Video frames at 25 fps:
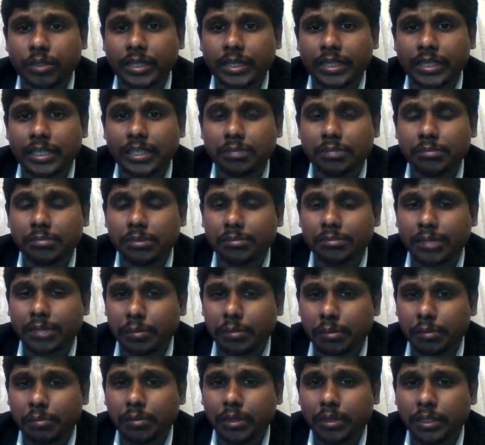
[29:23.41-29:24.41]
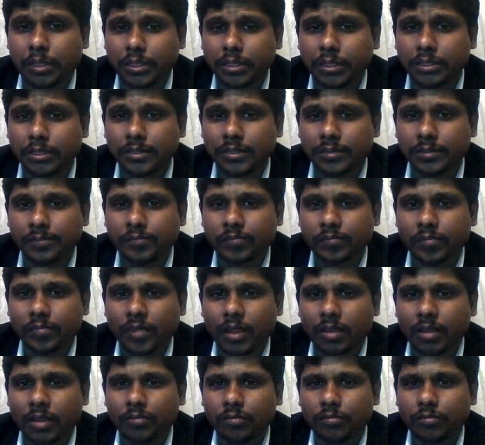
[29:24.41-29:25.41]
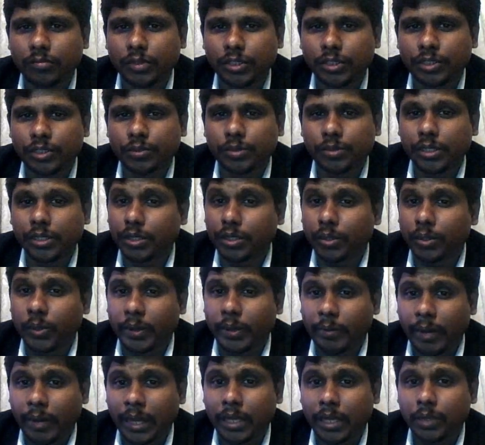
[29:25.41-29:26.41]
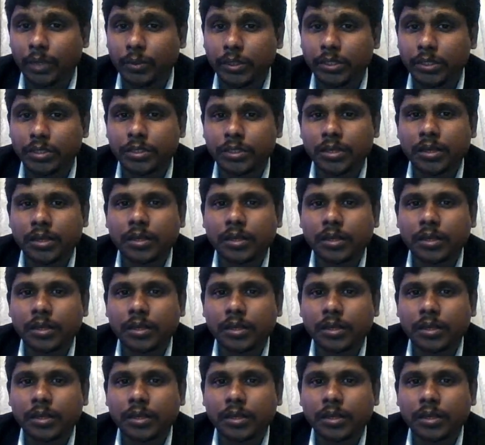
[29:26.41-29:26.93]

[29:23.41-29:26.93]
EMM capabilities, which we need to evaluate